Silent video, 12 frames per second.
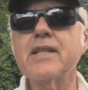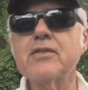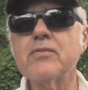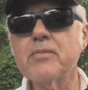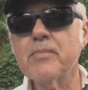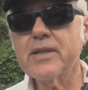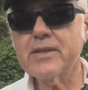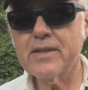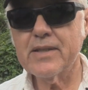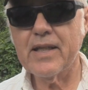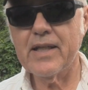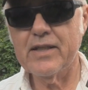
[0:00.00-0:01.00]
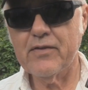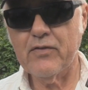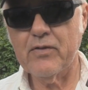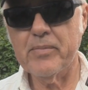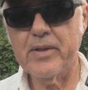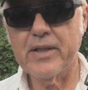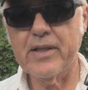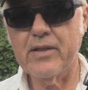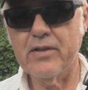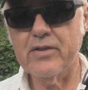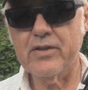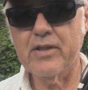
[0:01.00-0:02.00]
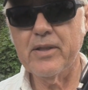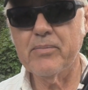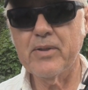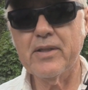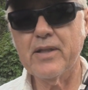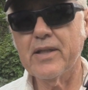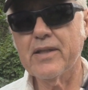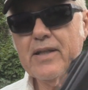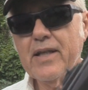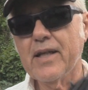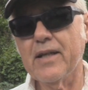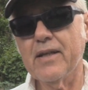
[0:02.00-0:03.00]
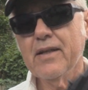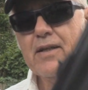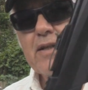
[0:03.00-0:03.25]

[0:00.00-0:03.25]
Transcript: That's what makes it nice for beginners or anybody like that.